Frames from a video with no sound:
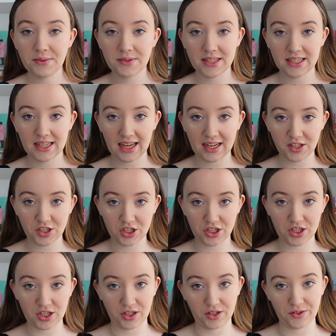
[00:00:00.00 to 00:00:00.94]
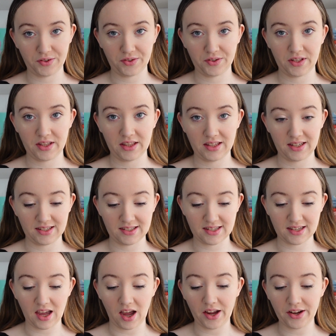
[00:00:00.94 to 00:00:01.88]
was engaged to
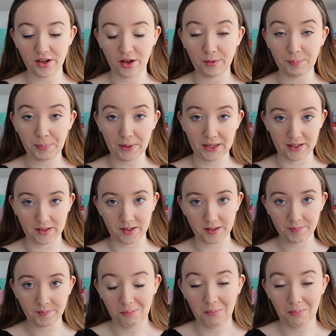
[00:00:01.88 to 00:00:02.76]
this guy called Peter.